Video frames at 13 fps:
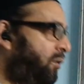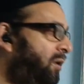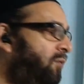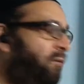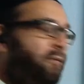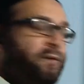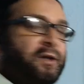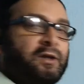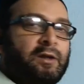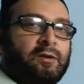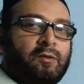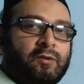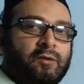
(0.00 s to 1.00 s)
Unit for
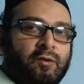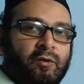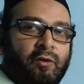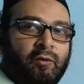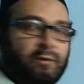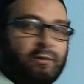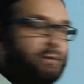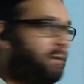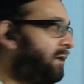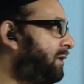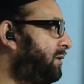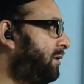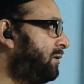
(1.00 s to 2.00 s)
friction is also Newton. So
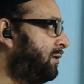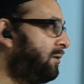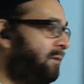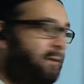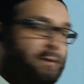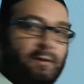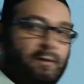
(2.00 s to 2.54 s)
that is answer.